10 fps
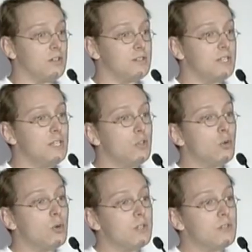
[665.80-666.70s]
Cédric
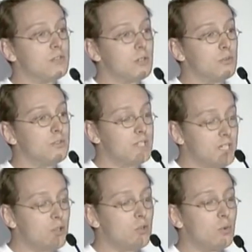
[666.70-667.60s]

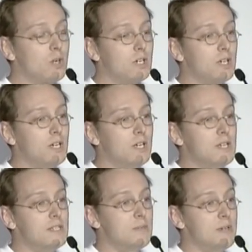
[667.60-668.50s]
Delaunoy,
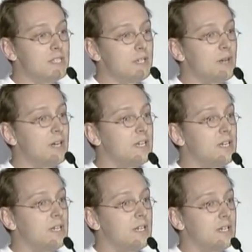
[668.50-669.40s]
Sébastien
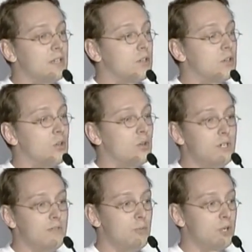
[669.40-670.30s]
Barret, and
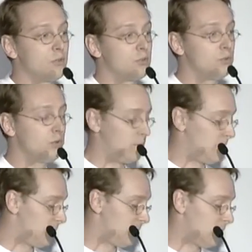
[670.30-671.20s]
Olivier Bonaventure,
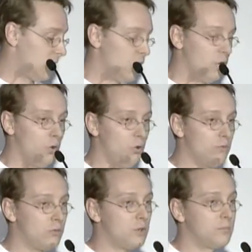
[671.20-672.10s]
all
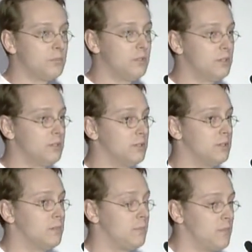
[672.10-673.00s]
from
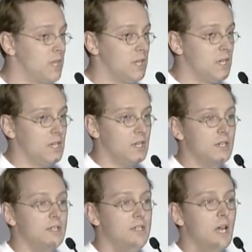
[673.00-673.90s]
the
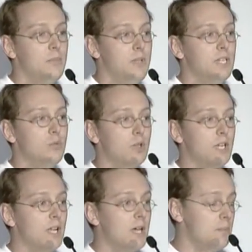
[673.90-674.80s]
IP
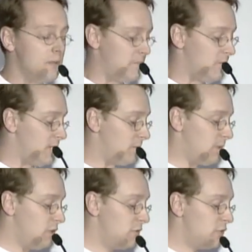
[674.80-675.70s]
networking lab at
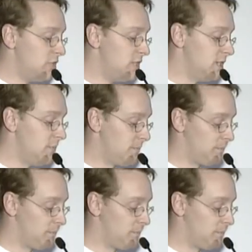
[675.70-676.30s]
my university.